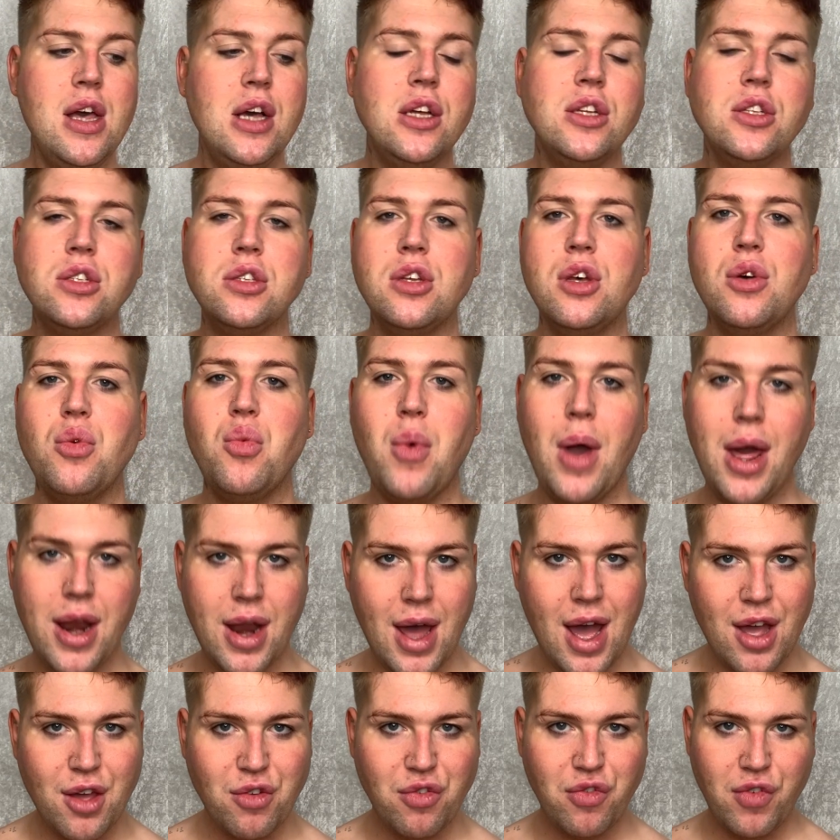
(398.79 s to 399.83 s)
So when
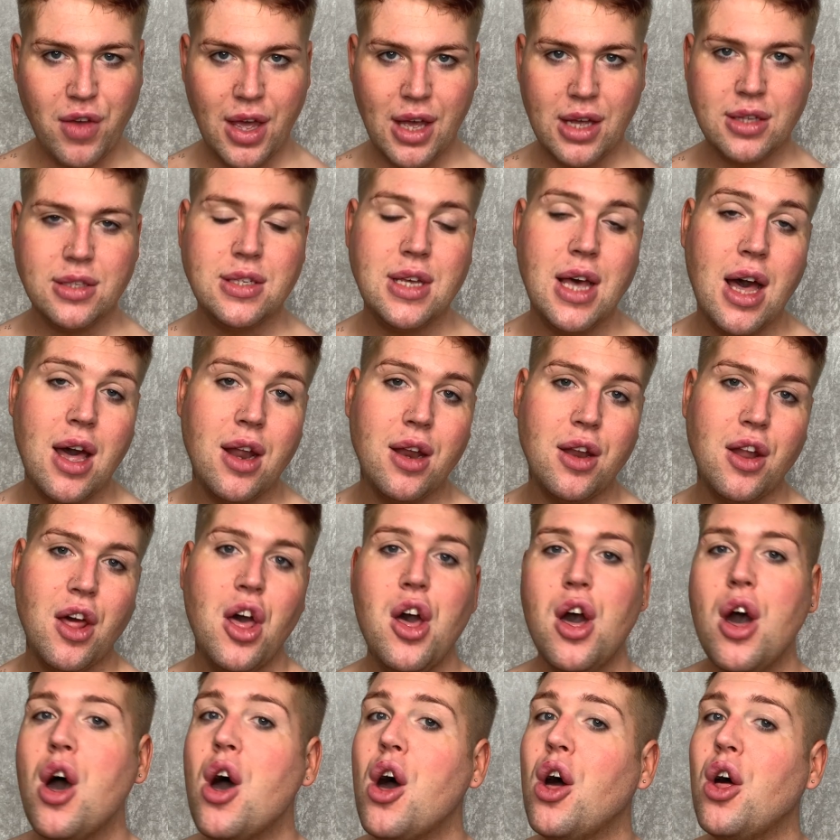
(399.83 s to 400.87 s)
I fake tan,
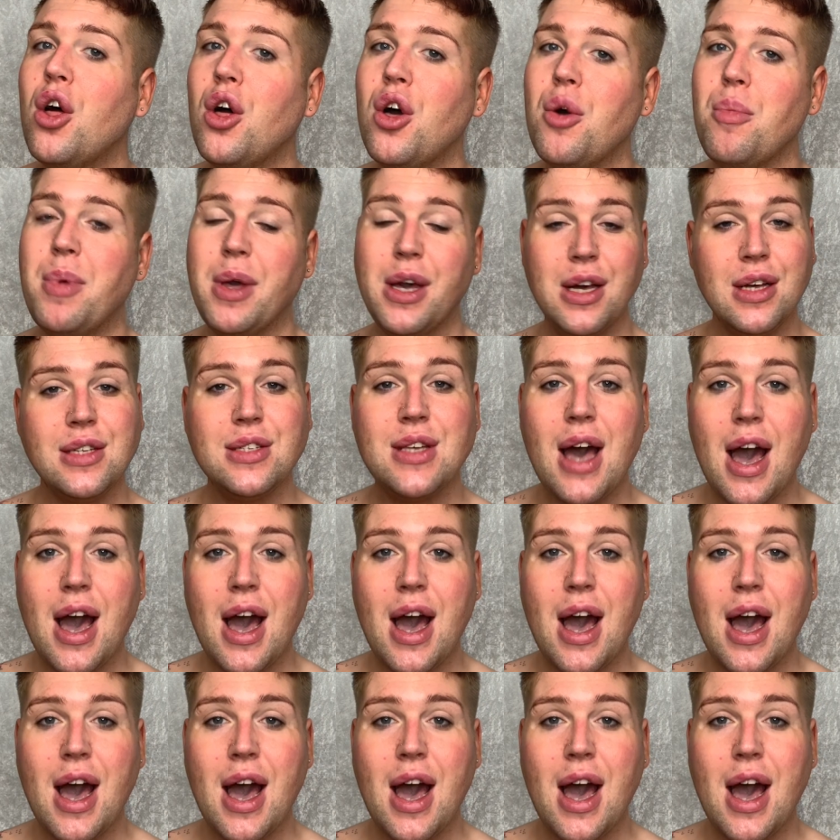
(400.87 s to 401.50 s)
because